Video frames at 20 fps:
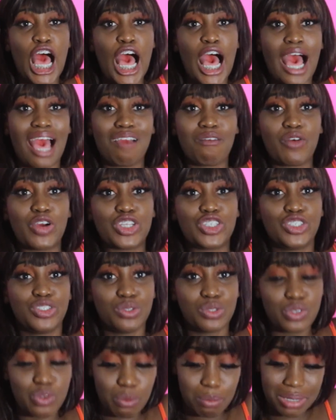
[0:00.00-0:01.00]
I want
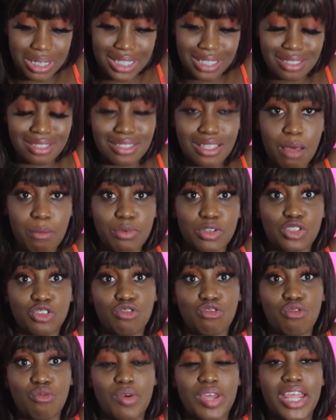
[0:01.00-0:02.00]
you to please stop what
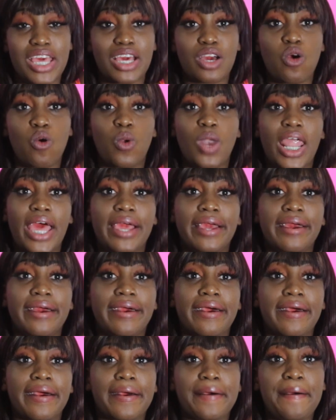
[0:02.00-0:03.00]
you're doing and go
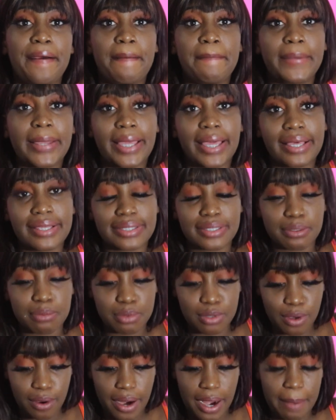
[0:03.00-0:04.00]
like, comment, and
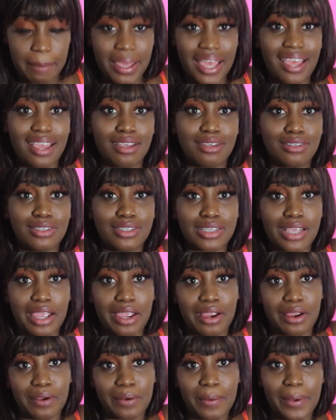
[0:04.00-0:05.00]
subscribe and
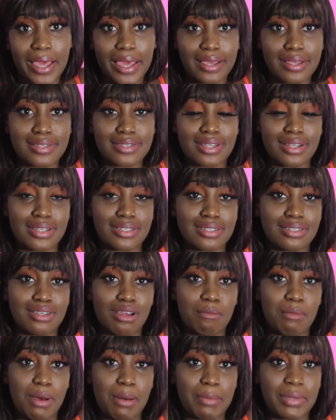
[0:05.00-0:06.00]
share. Okay? Send it to
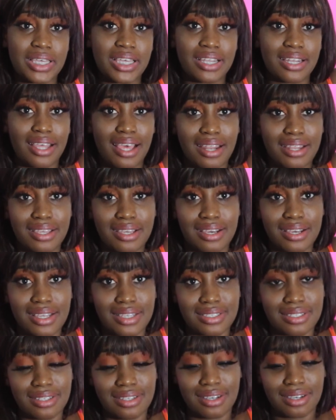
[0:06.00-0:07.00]
your mama, your daddy, your
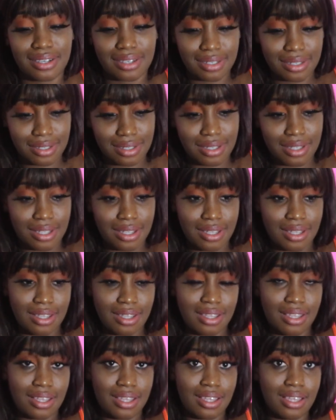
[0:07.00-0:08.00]
cousin, your uncle,
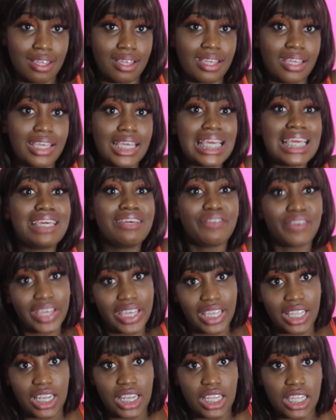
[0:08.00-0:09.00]

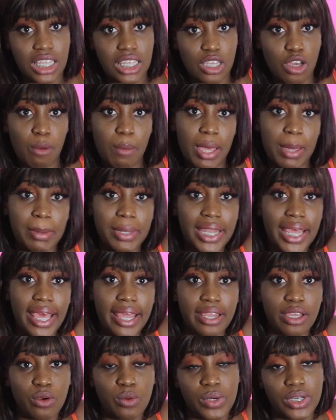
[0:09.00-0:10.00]
even your baby
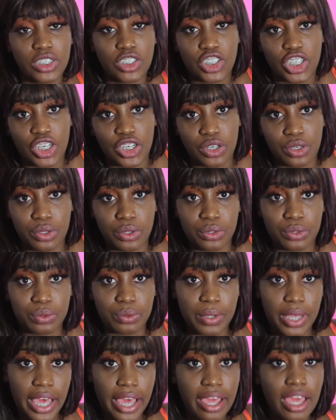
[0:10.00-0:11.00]
daddy who in jail.
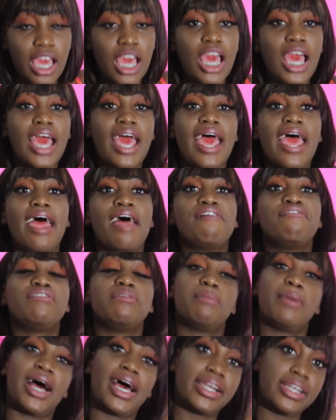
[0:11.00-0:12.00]
Okay?
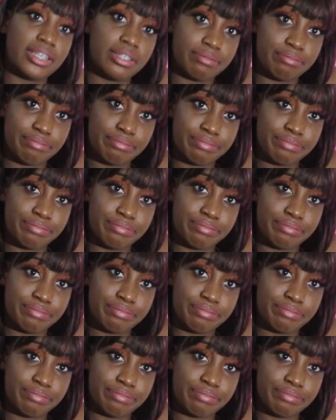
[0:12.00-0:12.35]
Everybody.